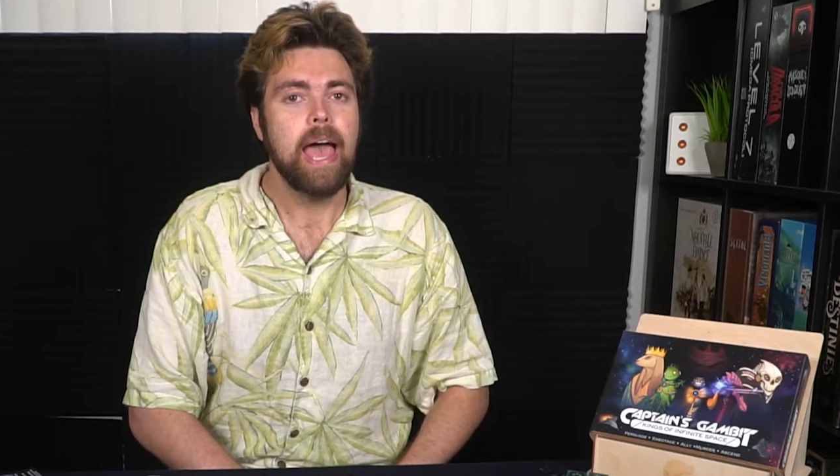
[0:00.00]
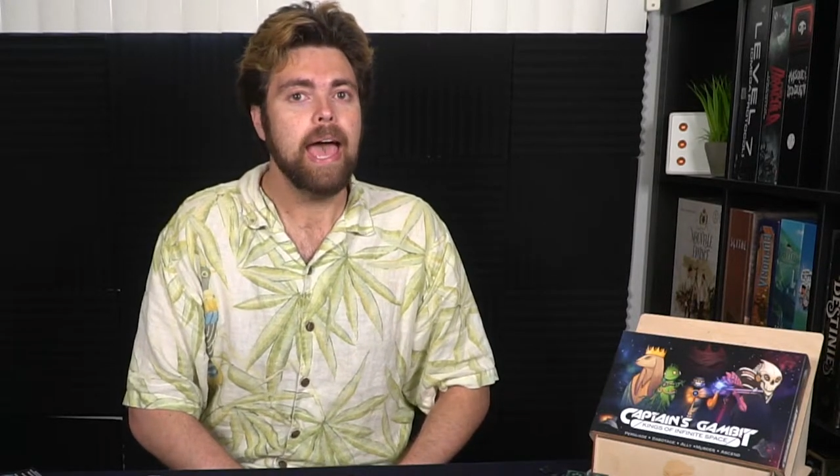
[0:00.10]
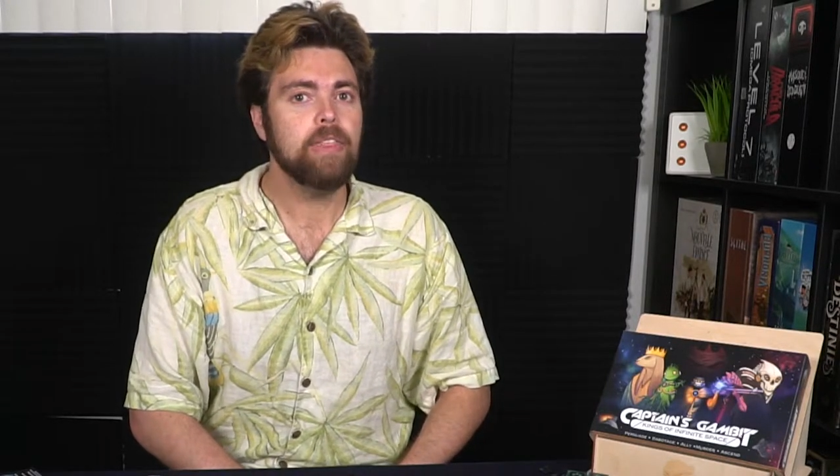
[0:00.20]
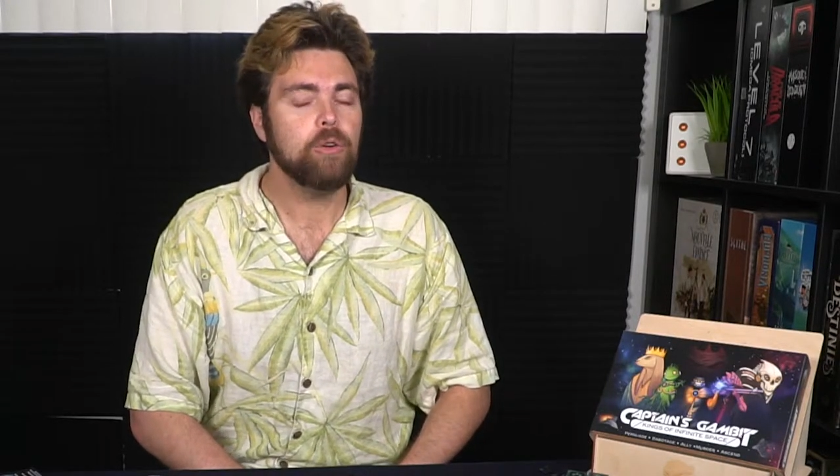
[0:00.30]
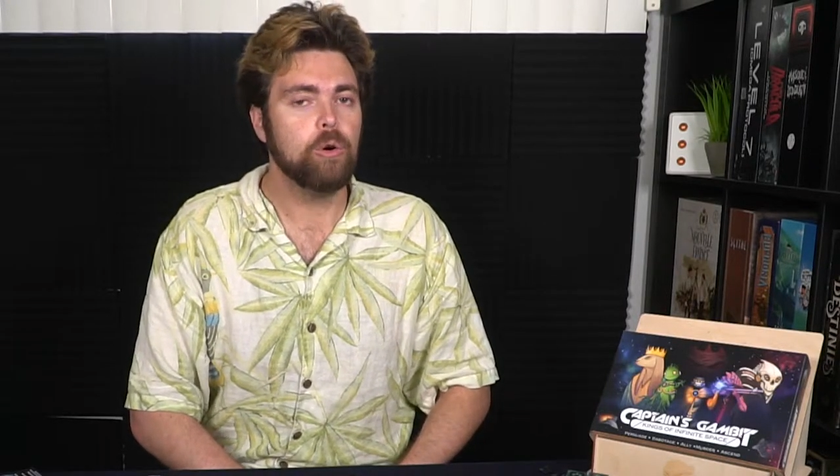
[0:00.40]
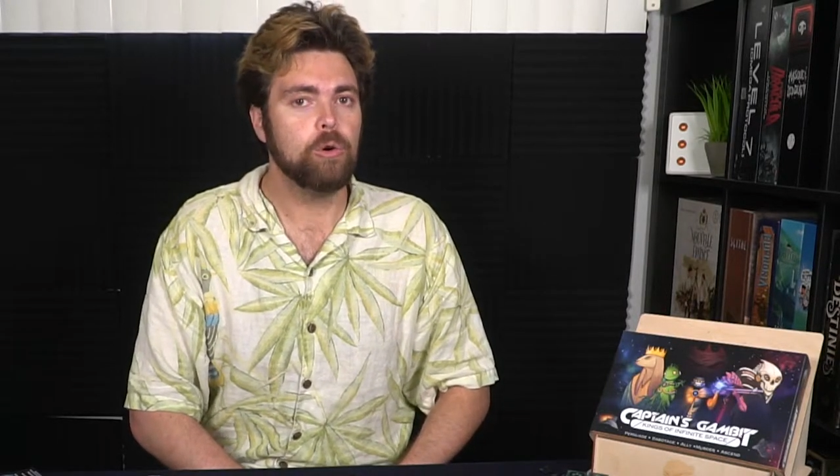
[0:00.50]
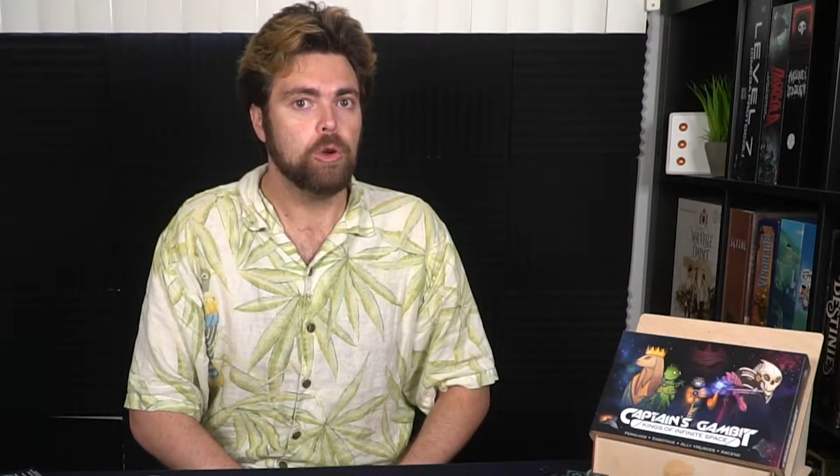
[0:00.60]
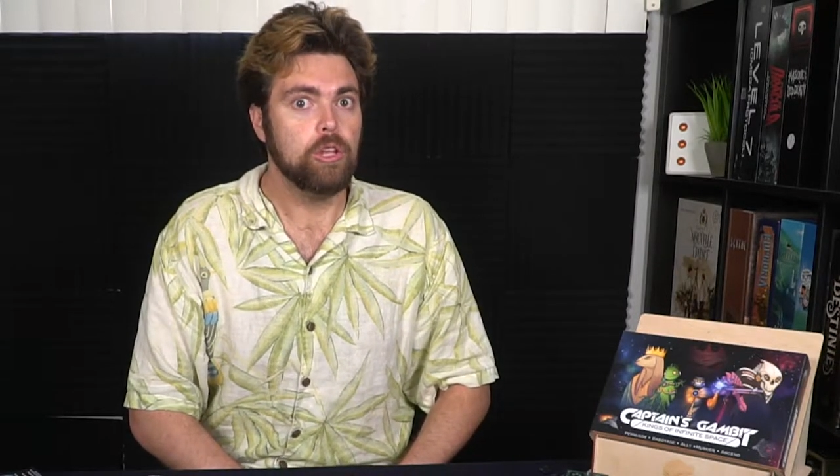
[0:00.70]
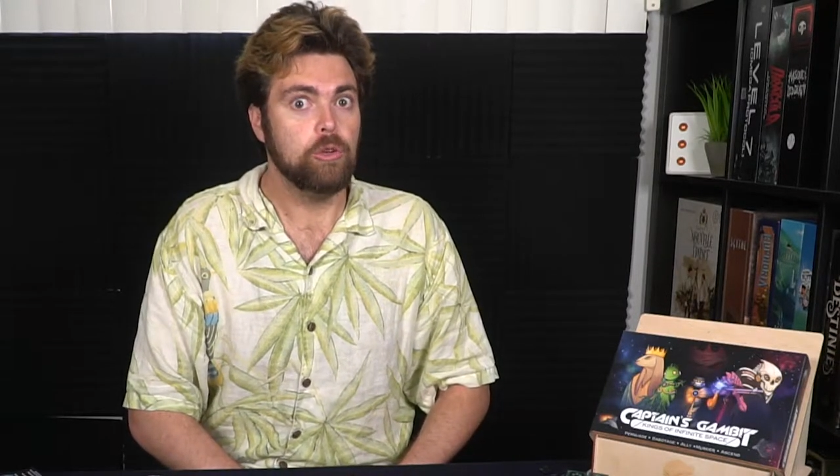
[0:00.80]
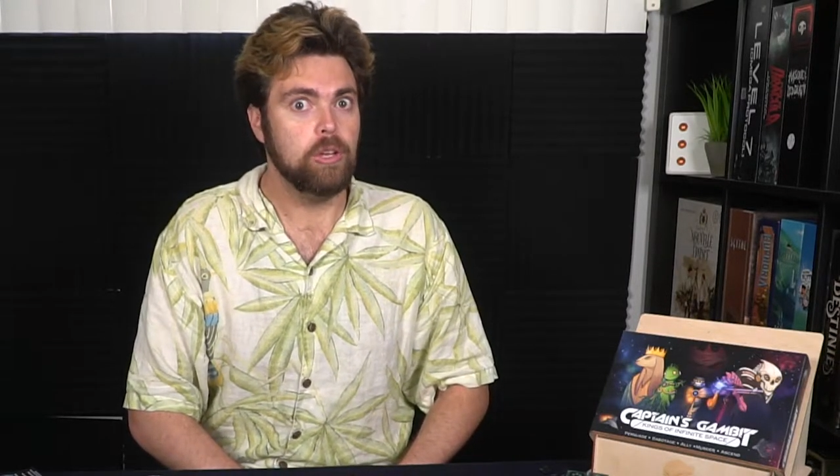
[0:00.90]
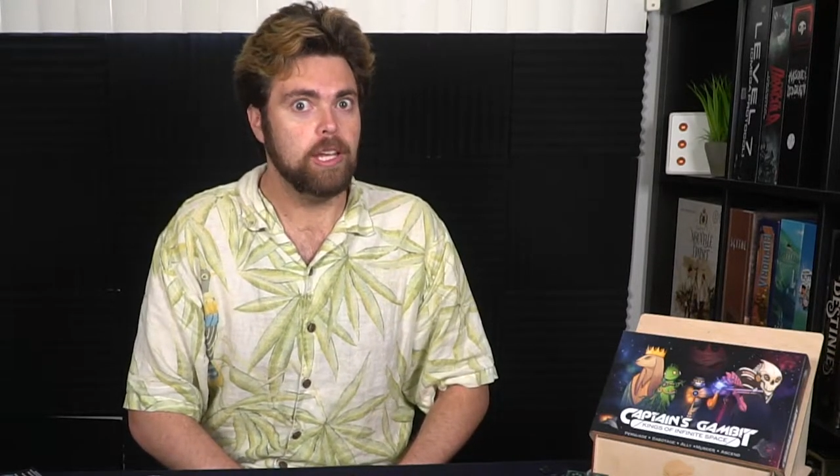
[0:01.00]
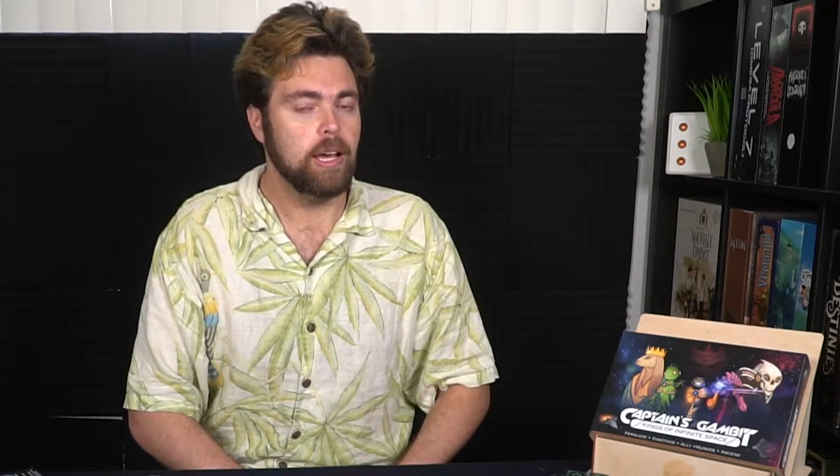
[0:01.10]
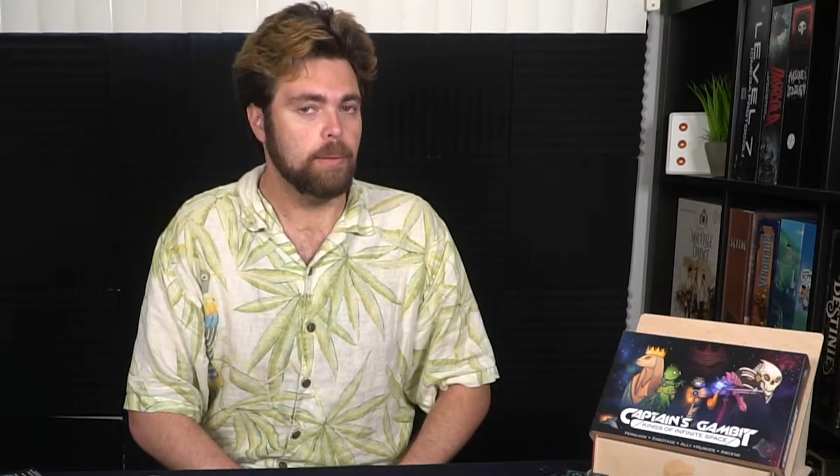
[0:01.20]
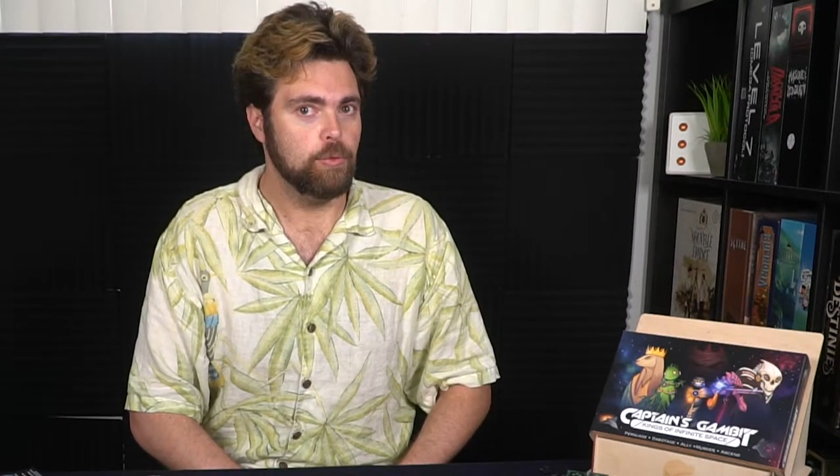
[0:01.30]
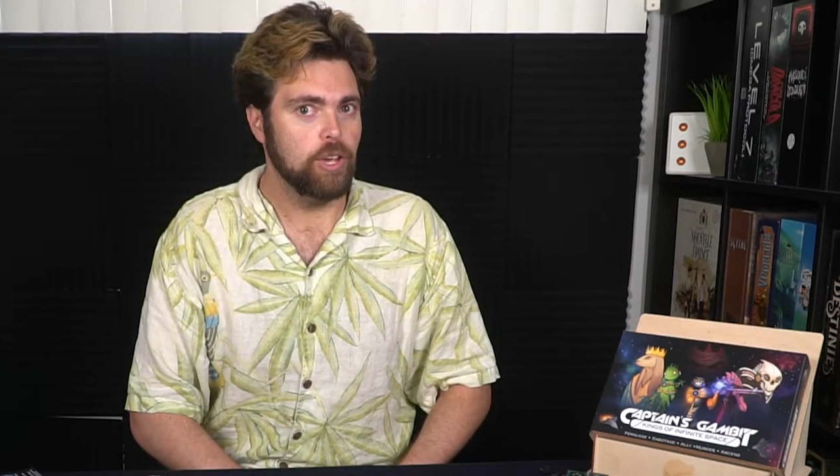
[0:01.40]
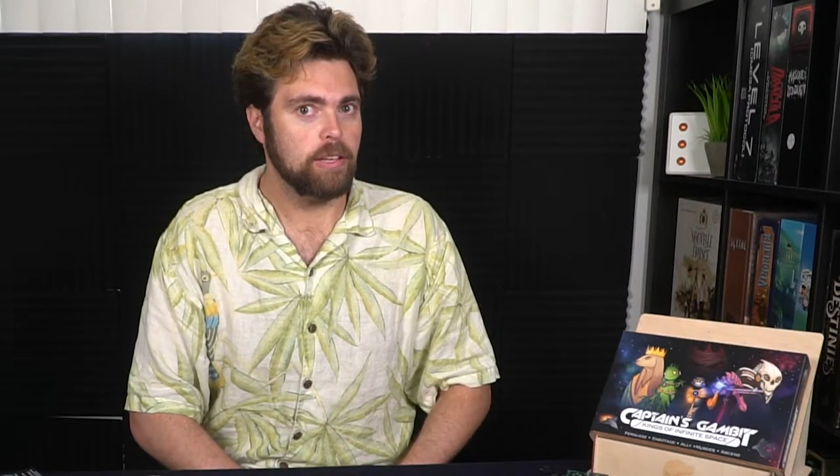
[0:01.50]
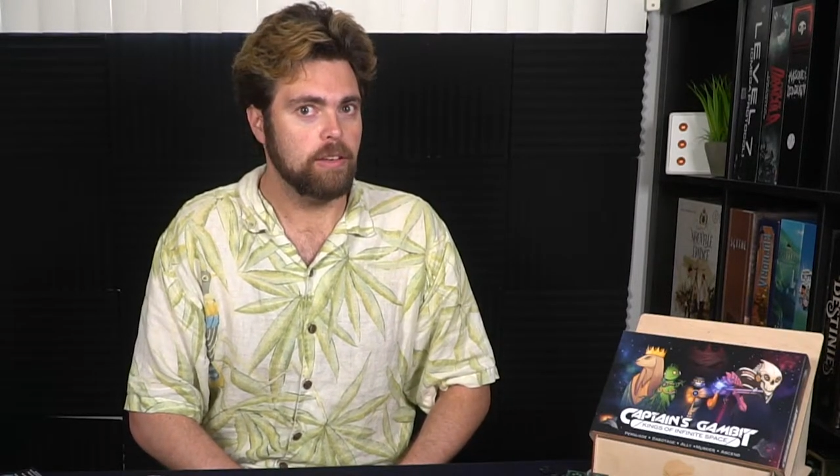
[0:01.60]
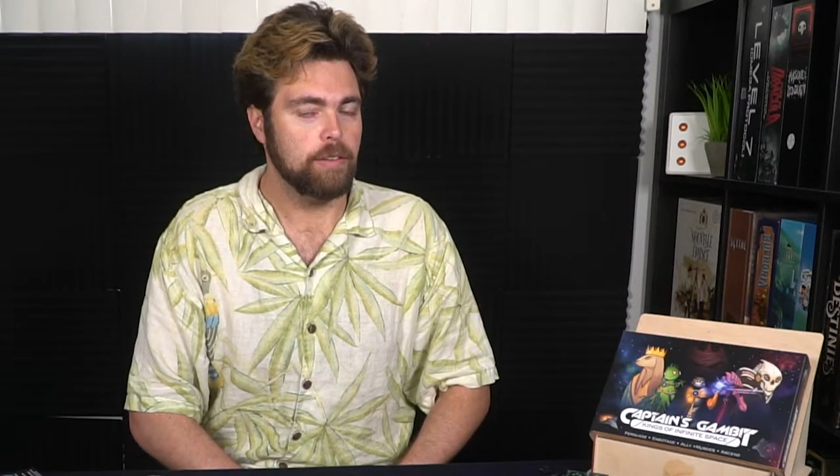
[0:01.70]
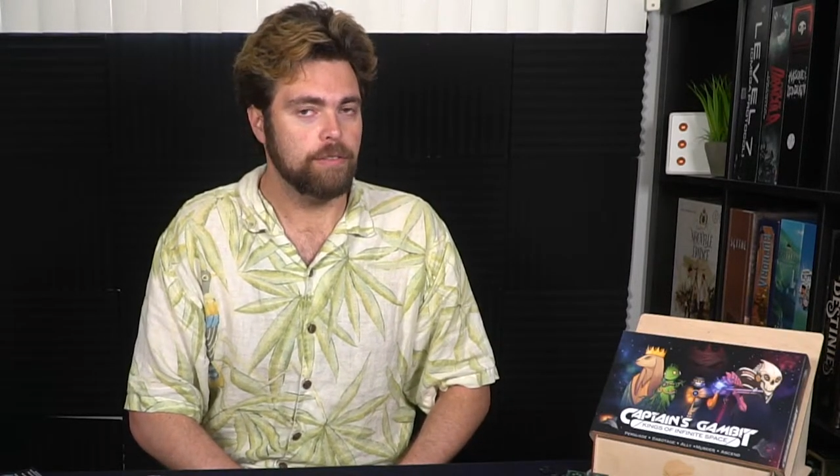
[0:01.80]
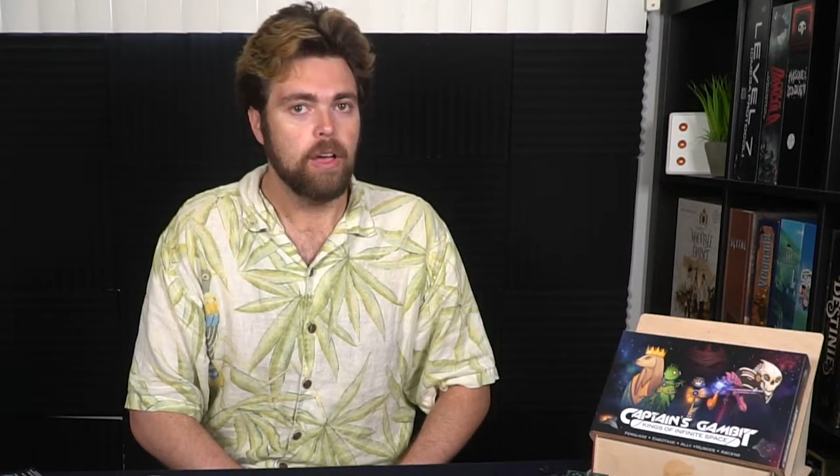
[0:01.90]
and their own unique
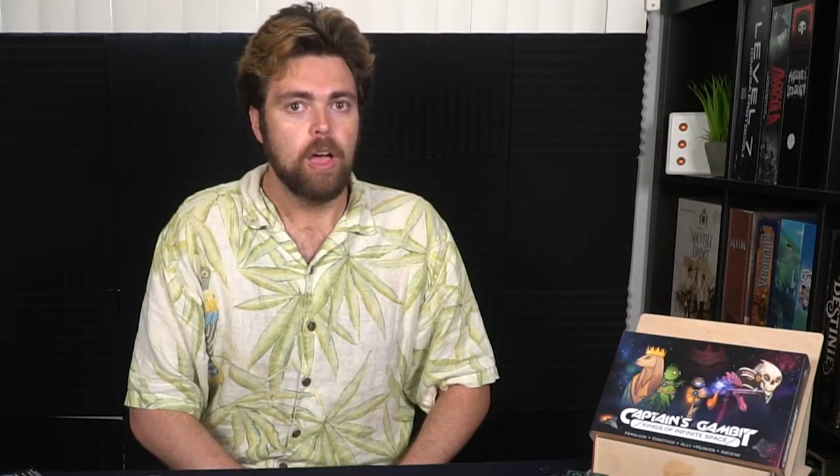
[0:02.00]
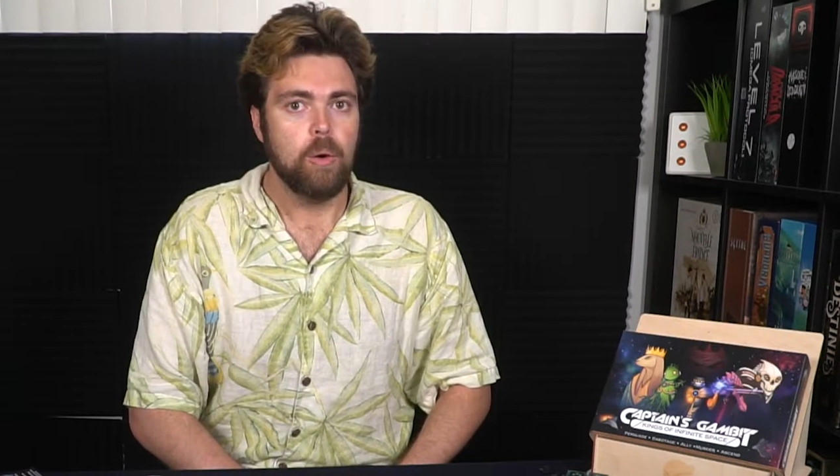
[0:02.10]
objective.